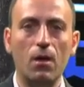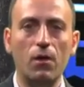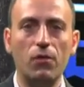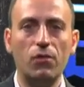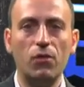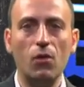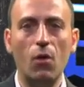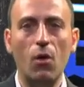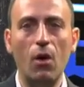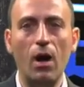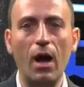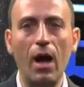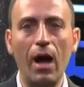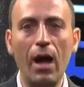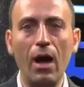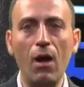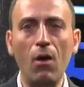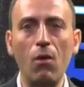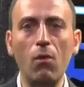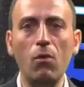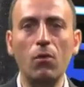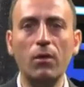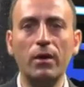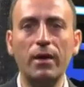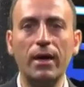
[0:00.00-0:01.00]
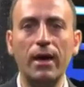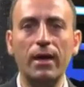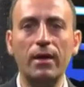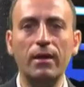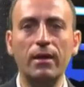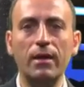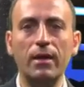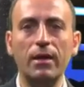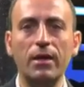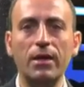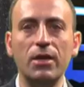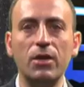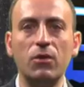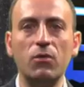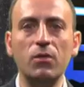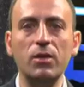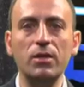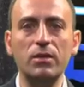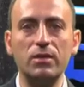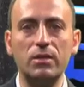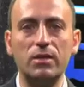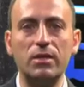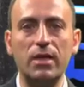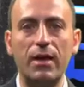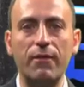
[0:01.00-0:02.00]
So, how can
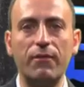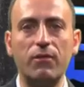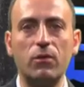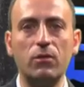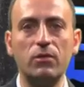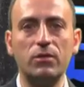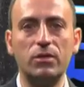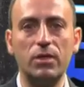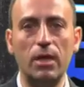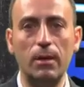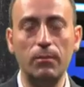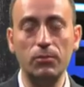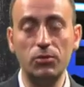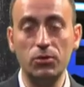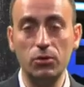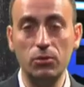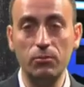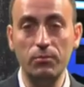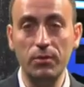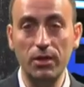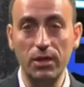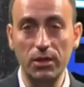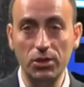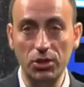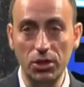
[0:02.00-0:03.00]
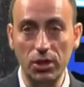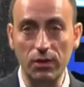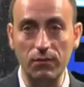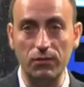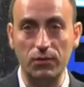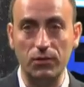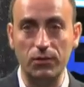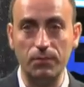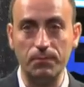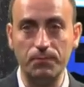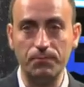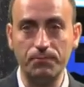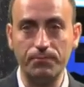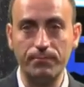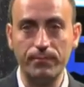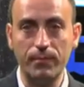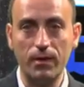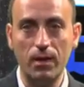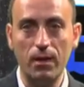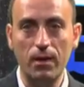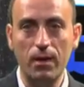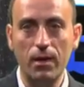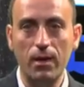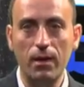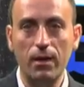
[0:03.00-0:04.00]
increased self-consumption be achieved?
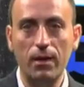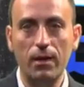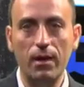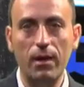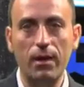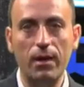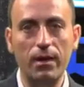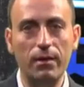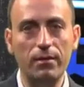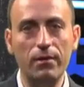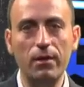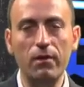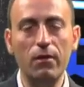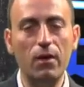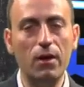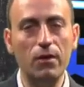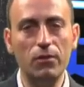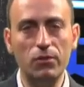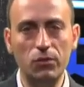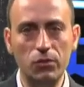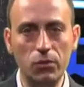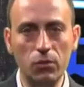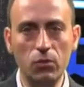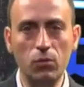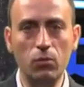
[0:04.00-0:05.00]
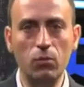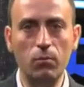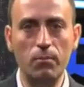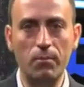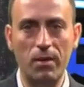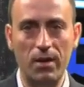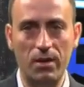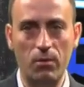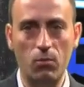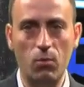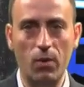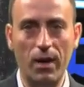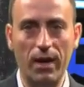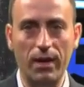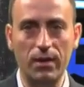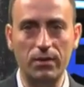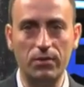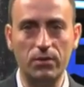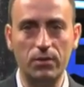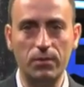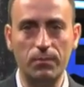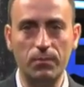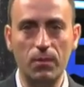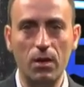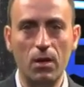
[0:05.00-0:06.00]
There are two main
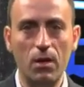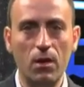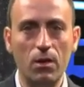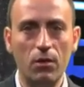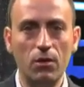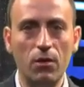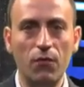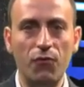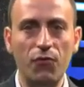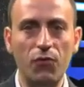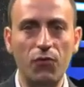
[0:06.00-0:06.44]
ways. The